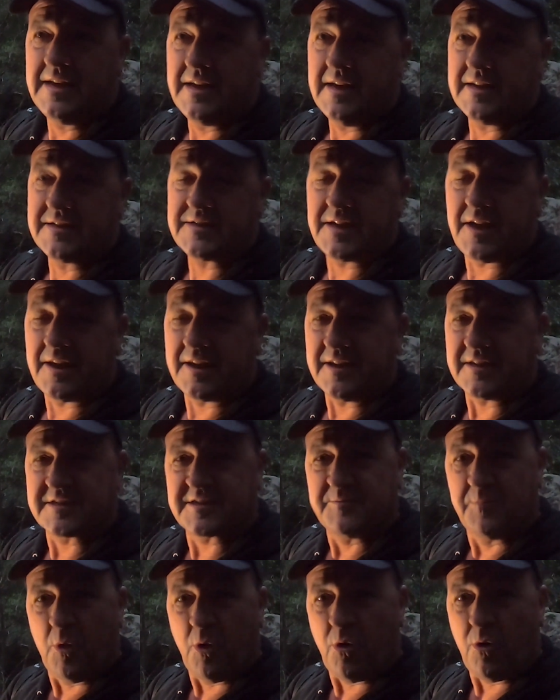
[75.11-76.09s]
It's only a
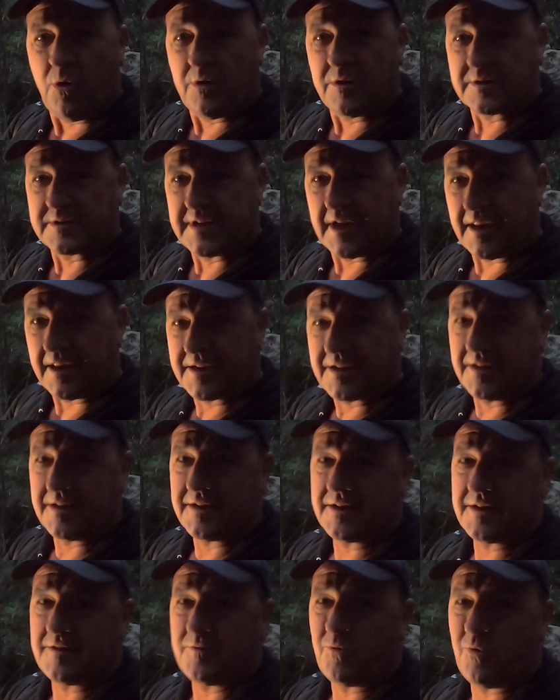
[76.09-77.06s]
small, delicate
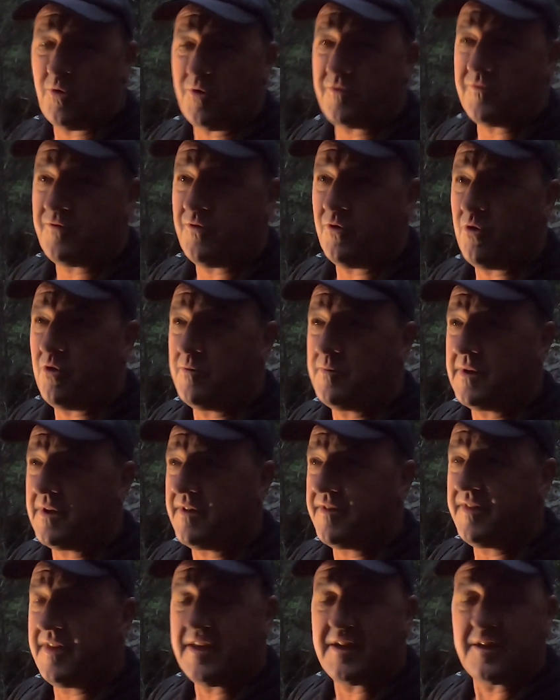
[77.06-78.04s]
little waterfall, but I
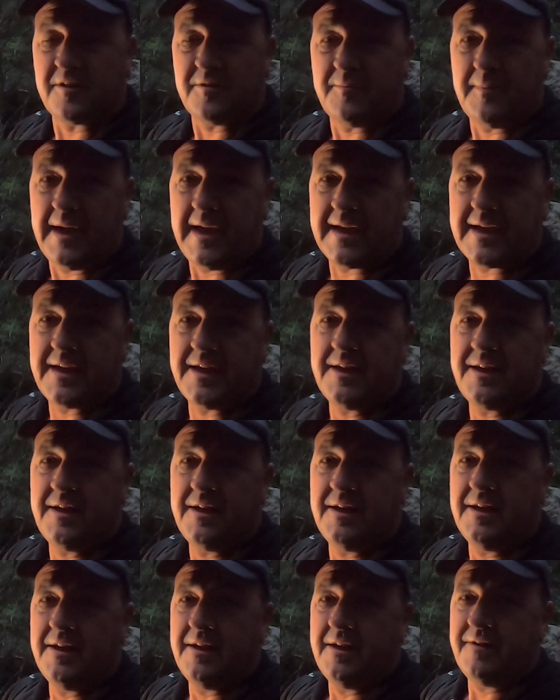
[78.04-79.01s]
think it'll make
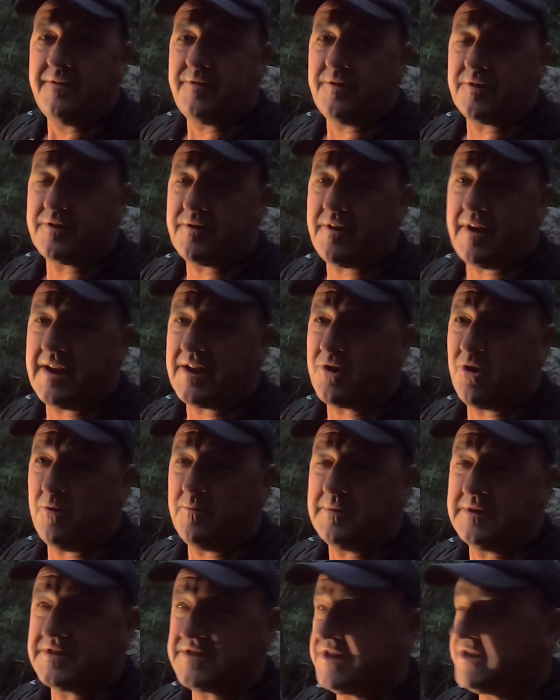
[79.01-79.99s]
for a great
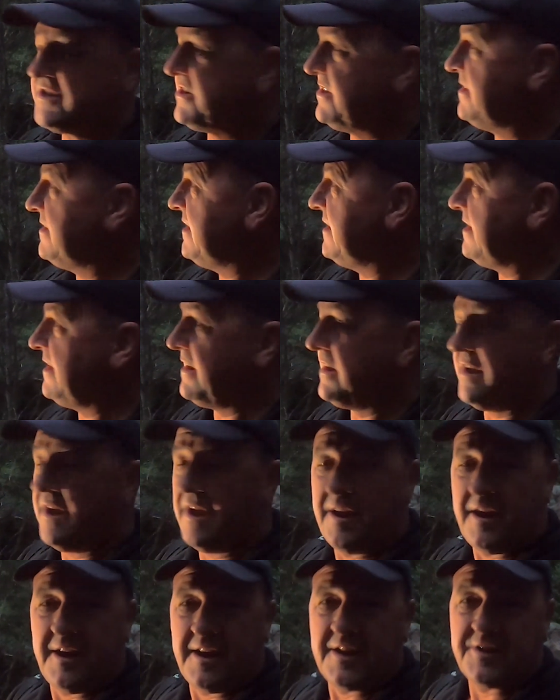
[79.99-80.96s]
composition and
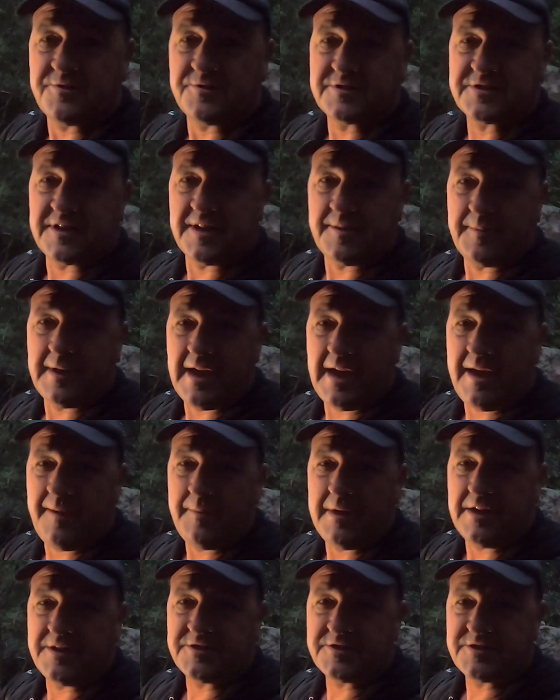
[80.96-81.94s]
an interesting
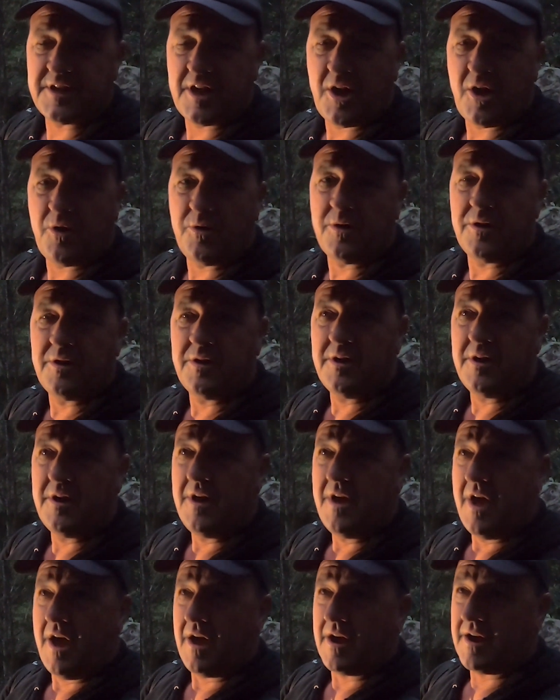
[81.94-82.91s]
image. So
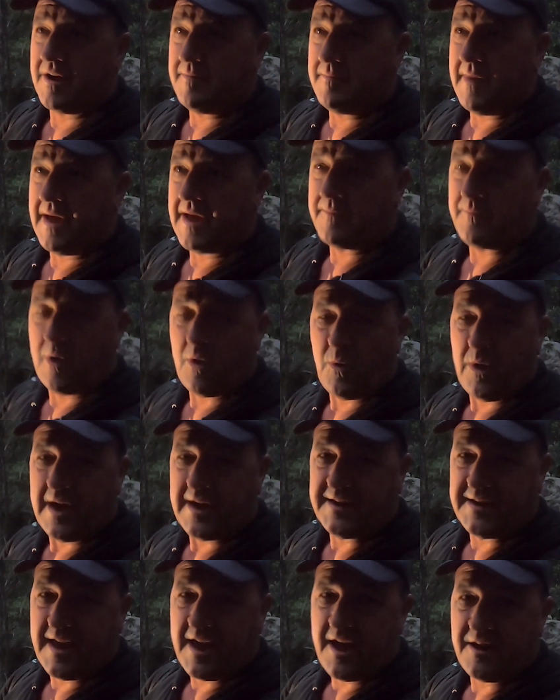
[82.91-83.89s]
I'm going to make my way
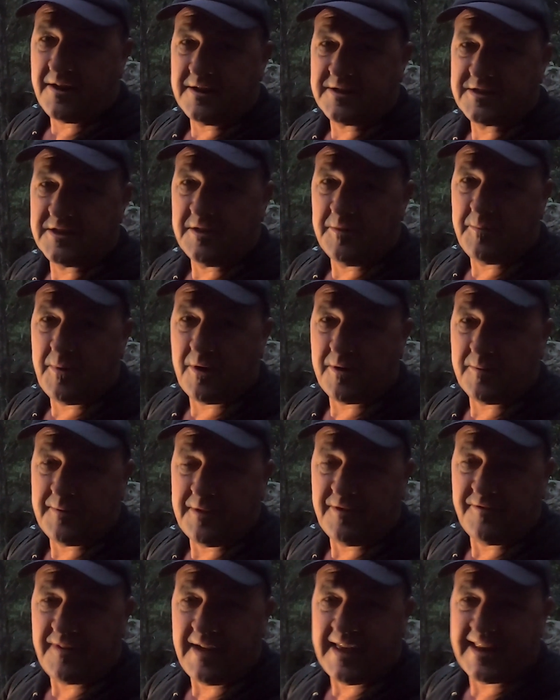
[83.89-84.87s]
down into the bottom
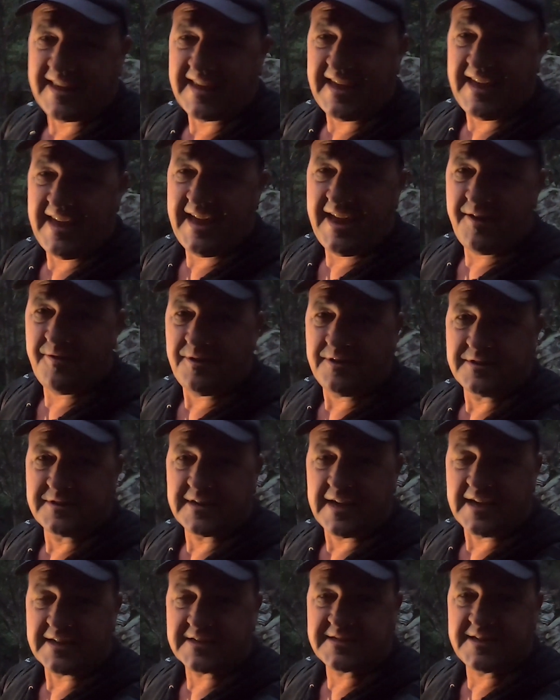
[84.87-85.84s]
of the valley here and
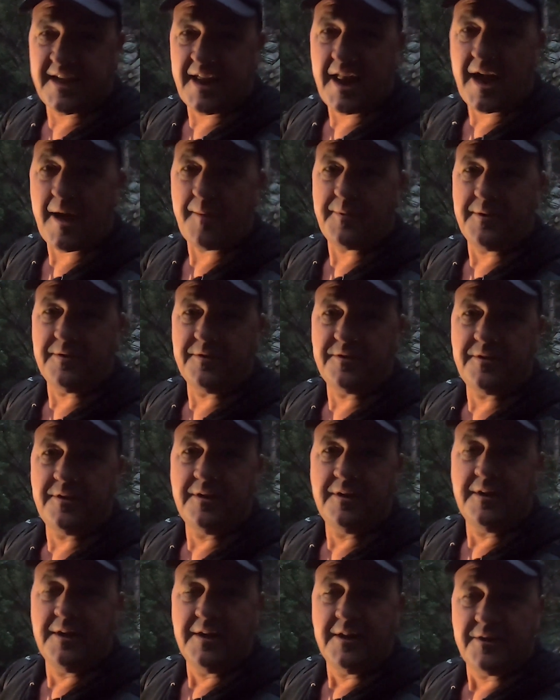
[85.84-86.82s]
get set up and
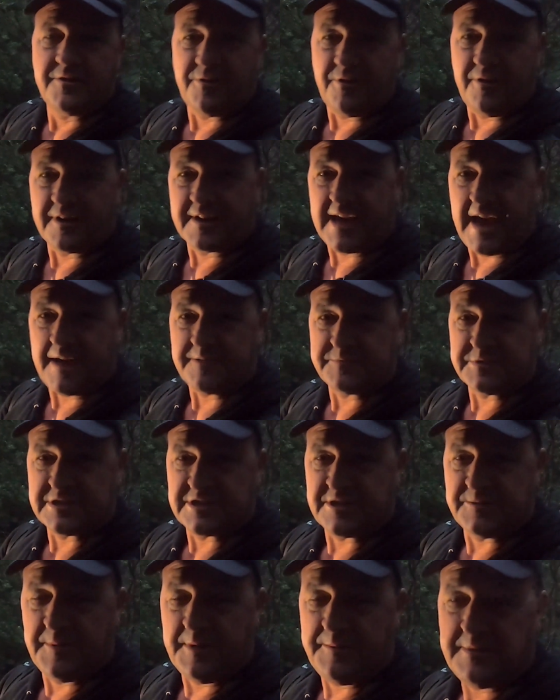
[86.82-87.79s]
try and capture
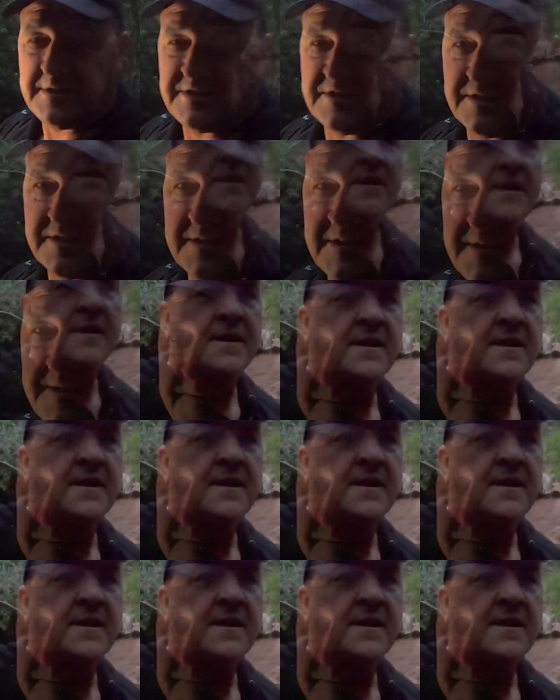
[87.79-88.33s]
some images.